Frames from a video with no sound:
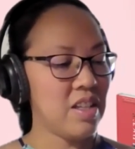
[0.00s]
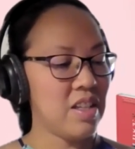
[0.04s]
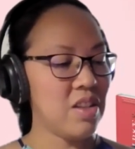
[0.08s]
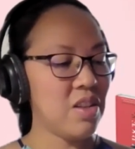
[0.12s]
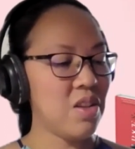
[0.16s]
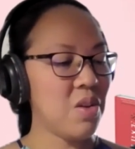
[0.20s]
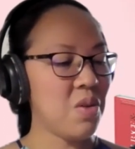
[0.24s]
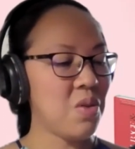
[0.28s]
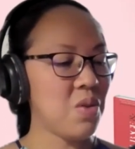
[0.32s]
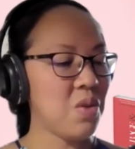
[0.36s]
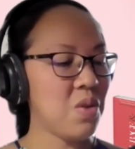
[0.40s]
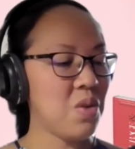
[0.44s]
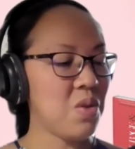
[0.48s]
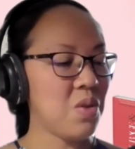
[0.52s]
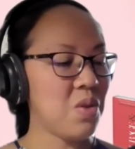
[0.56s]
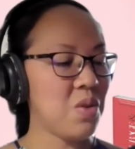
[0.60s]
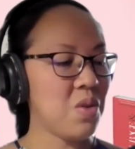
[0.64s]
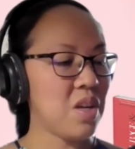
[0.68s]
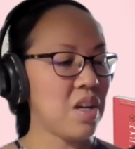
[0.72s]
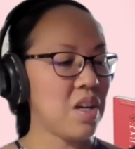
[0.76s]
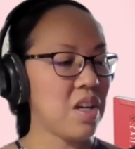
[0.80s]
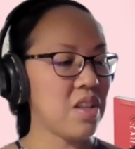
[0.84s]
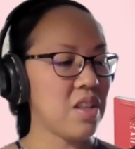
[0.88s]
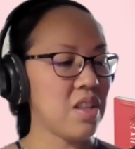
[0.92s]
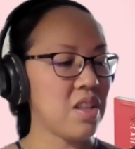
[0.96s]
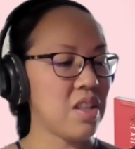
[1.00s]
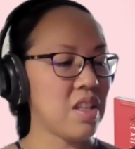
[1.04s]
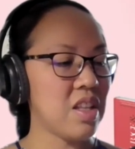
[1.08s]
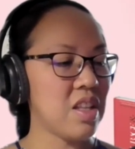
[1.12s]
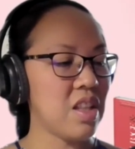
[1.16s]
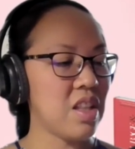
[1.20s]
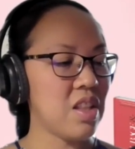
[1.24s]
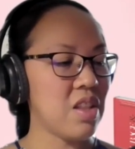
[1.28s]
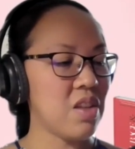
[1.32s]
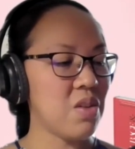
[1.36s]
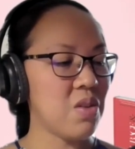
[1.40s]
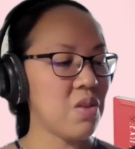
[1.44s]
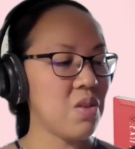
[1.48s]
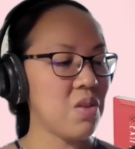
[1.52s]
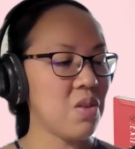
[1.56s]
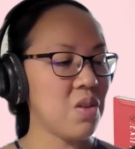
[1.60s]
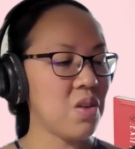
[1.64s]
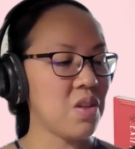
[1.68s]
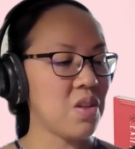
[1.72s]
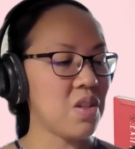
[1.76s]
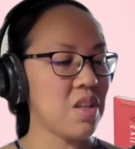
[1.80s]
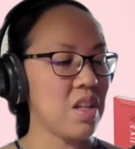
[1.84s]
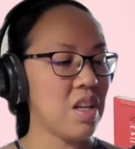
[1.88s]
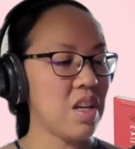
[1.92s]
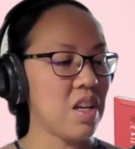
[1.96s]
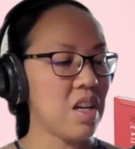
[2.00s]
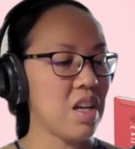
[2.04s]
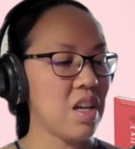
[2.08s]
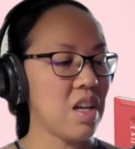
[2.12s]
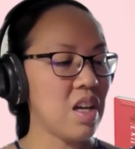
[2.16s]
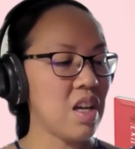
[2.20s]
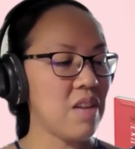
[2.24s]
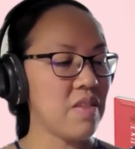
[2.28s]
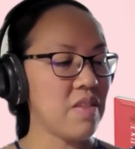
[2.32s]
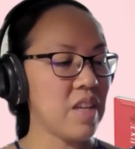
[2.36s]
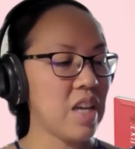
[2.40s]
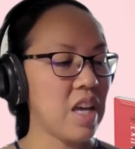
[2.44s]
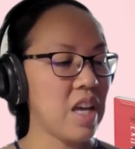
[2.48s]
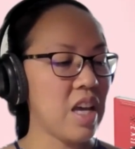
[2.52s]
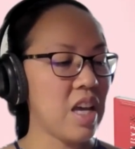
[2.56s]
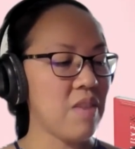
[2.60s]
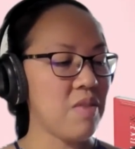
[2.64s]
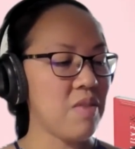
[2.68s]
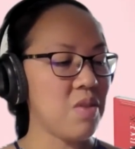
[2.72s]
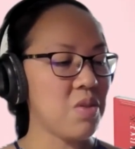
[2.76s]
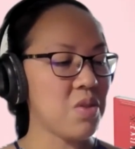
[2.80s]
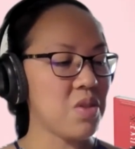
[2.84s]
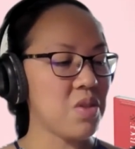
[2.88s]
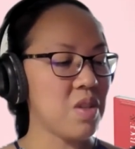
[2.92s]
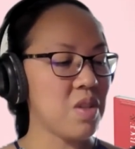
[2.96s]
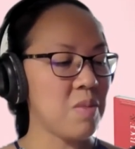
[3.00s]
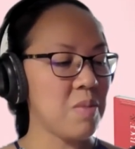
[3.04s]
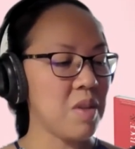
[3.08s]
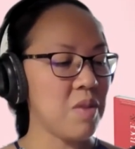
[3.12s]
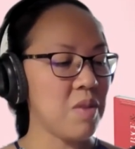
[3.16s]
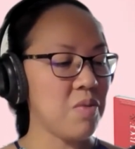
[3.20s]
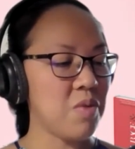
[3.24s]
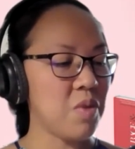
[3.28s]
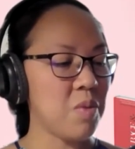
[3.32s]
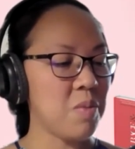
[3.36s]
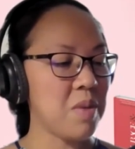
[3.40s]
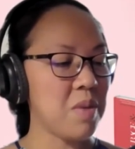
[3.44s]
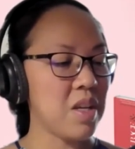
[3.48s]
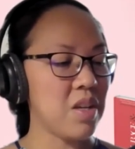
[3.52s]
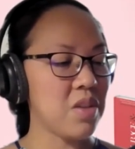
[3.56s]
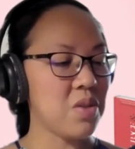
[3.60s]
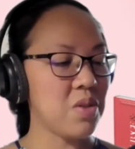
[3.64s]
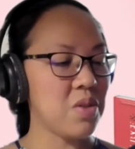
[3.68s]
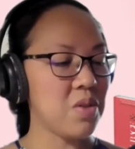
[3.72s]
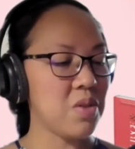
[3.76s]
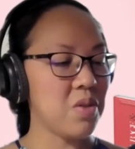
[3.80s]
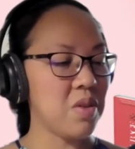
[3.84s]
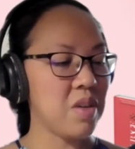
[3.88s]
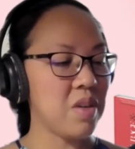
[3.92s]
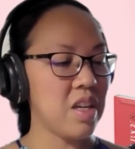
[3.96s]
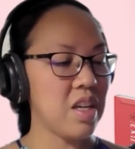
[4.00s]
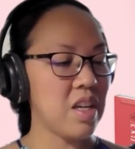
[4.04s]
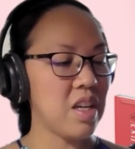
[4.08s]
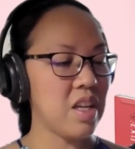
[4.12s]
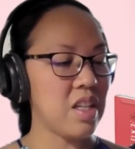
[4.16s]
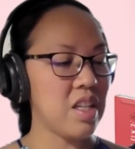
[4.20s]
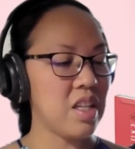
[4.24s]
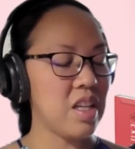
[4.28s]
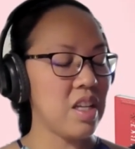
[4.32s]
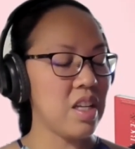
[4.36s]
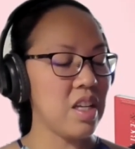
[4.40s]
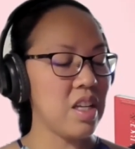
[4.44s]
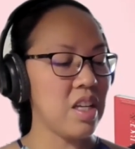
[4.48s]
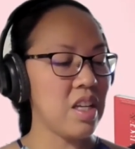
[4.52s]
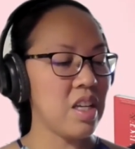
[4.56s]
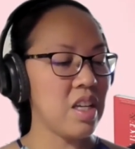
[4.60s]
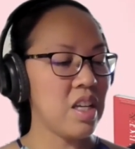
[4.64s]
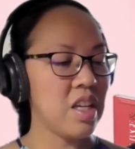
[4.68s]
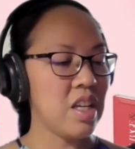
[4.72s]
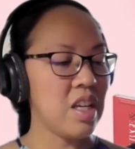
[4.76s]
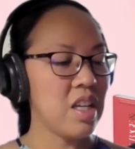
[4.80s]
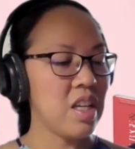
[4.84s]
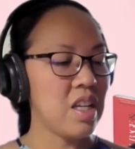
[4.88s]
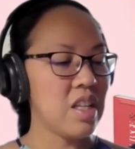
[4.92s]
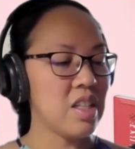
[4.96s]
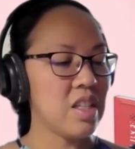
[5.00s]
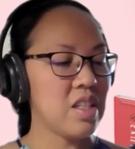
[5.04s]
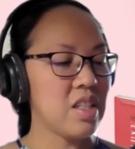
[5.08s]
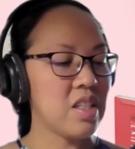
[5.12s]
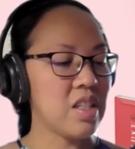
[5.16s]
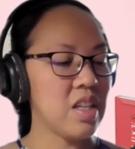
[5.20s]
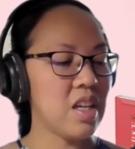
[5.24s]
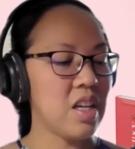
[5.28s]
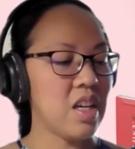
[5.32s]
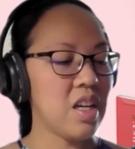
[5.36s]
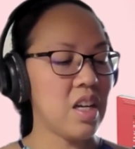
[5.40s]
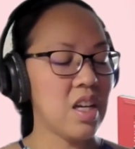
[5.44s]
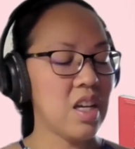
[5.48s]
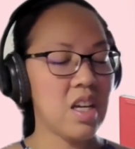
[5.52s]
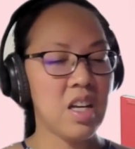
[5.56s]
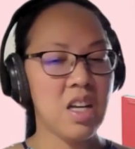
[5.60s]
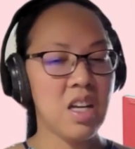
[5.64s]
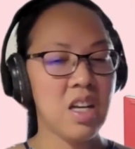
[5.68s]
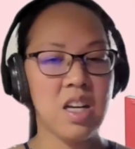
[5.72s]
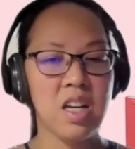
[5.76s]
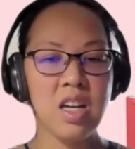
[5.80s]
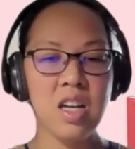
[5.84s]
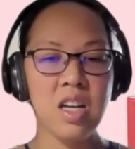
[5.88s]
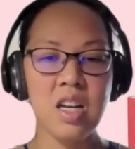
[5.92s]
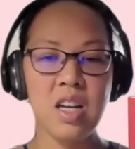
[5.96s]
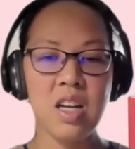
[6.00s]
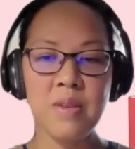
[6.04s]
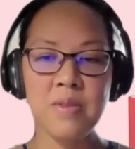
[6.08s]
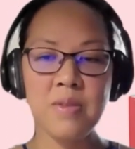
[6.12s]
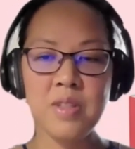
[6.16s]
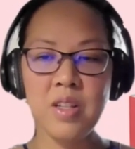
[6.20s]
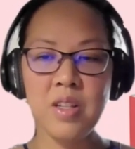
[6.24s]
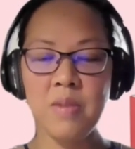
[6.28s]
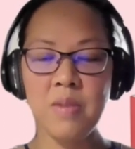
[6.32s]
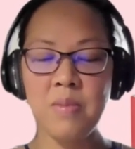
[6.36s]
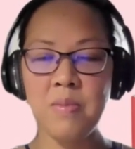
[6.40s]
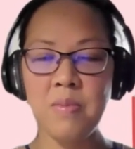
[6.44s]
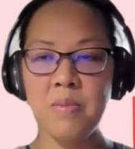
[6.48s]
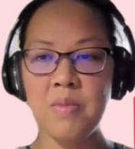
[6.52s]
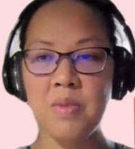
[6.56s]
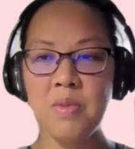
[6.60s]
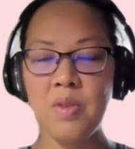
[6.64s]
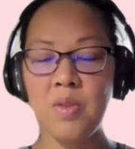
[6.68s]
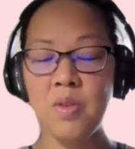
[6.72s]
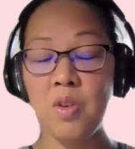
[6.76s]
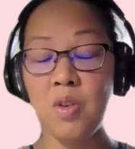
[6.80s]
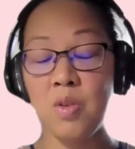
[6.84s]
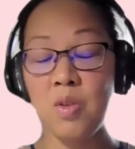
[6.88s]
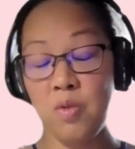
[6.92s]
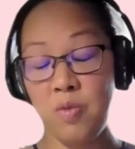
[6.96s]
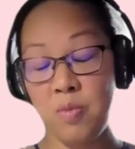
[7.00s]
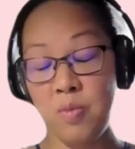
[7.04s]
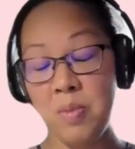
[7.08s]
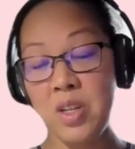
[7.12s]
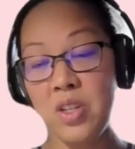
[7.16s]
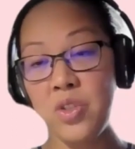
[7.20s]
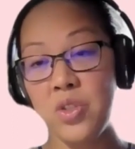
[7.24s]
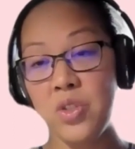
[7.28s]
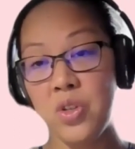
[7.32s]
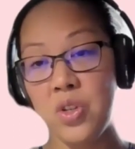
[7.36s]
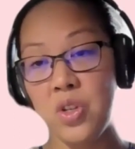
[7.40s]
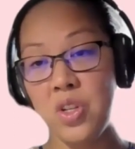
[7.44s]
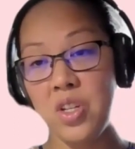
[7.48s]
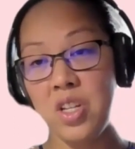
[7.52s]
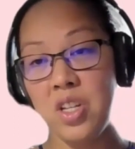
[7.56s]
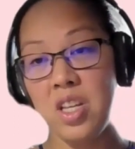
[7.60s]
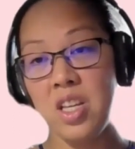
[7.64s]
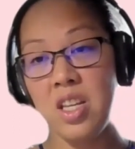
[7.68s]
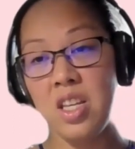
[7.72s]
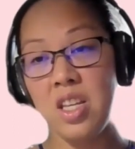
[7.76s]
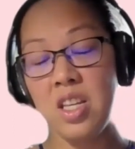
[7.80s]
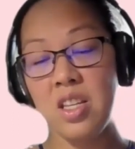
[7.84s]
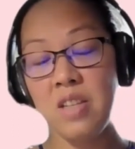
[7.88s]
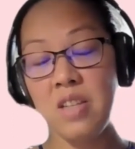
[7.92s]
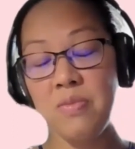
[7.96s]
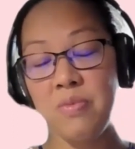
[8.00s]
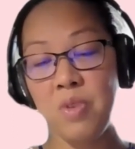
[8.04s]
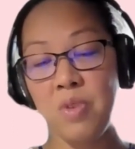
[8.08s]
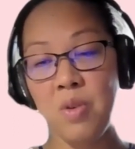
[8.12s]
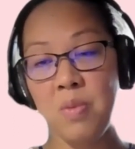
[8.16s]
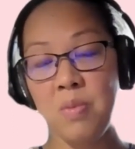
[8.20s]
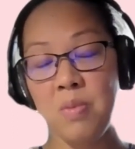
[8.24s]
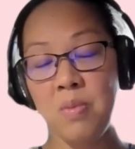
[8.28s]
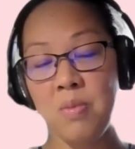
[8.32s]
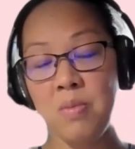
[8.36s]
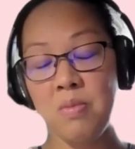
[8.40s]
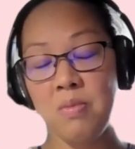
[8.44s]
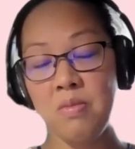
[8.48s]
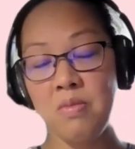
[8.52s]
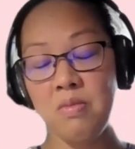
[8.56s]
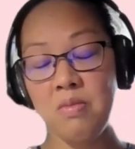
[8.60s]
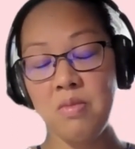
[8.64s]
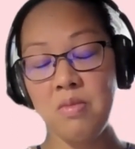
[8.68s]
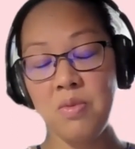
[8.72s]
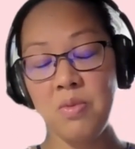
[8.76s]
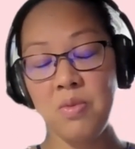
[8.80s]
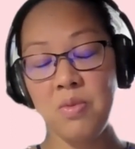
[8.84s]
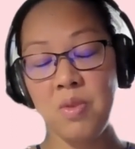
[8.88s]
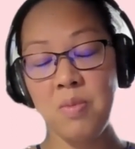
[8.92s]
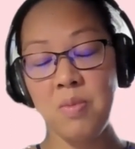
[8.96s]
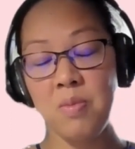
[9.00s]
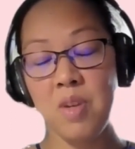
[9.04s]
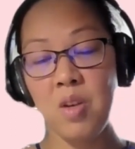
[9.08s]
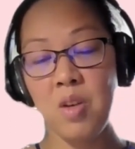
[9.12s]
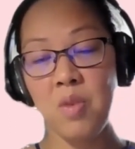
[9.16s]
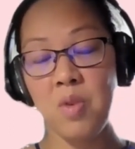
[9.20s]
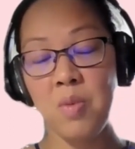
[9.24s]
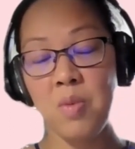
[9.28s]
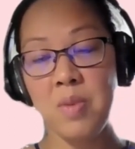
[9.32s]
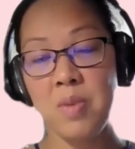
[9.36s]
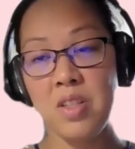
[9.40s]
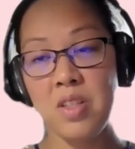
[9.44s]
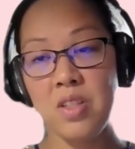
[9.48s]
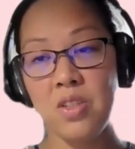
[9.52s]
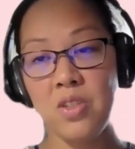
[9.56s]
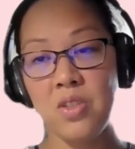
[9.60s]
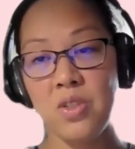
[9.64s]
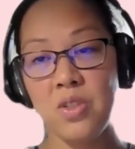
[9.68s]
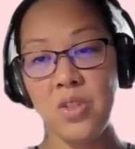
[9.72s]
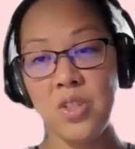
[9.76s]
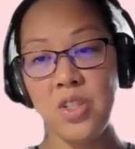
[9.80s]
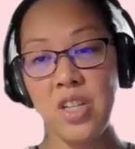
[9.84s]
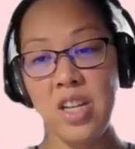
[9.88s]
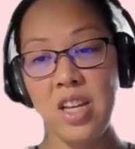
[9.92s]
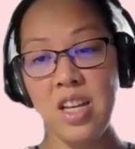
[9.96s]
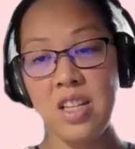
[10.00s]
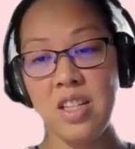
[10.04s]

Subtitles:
No. I thought I gave you some information already. Some of my journey. from our messenger chat?